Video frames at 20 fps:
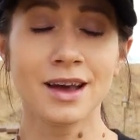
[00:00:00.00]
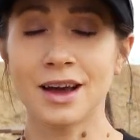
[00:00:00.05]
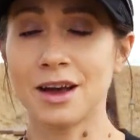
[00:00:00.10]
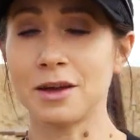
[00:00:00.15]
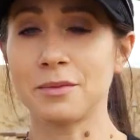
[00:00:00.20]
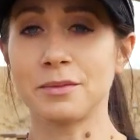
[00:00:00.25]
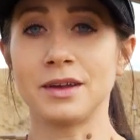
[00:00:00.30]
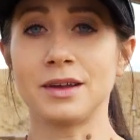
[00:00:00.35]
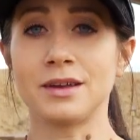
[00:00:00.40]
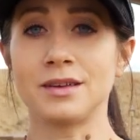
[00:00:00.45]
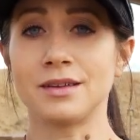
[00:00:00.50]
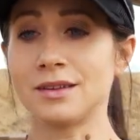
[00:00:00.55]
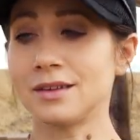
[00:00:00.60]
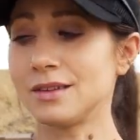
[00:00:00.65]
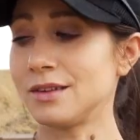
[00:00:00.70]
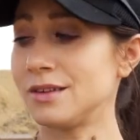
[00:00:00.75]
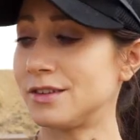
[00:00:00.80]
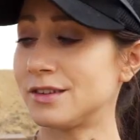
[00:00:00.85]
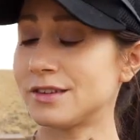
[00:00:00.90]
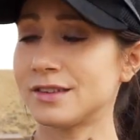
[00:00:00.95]
I mean,
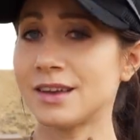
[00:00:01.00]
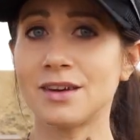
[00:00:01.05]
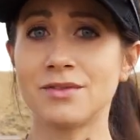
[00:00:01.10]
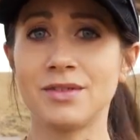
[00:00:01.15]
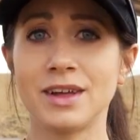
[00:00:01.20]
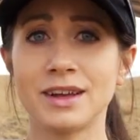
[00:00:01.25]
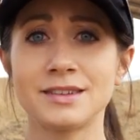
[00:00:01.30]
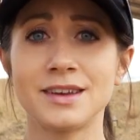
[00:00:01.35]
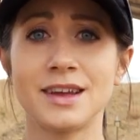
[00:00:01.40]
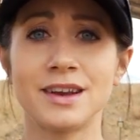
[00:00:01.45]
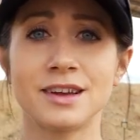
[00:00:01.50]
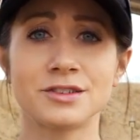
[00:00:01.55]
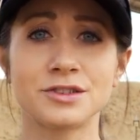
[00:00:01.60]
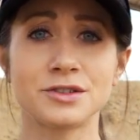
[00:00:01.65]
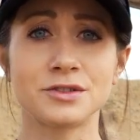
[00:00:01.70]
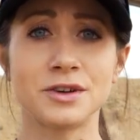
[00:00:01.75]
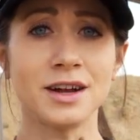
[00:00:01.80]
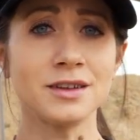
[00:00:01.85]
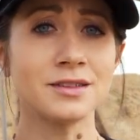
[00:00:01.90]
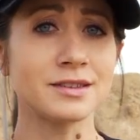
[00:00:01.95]
you just have like 10
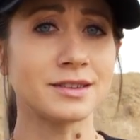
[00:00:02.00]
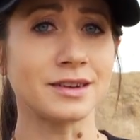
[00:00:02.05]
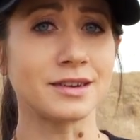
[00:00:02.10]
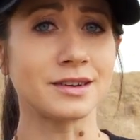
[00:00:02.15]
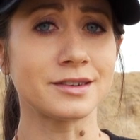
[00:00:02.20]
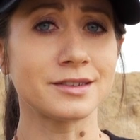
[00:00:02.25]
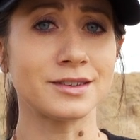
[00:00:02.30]
extra rounds here.